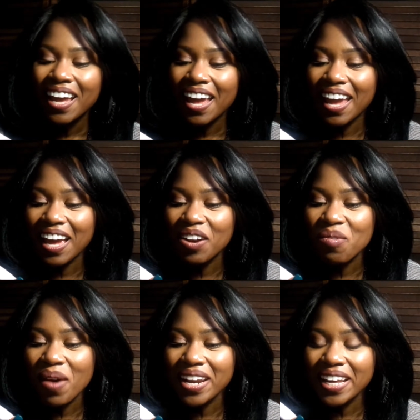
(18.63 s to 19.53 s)
And
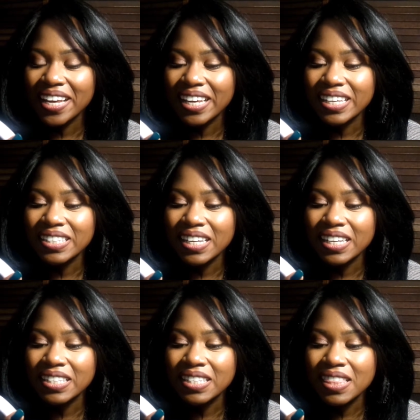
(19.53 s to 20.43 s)
what it is,
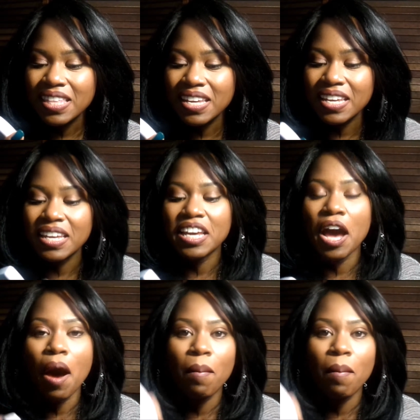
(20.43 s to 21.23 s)
is the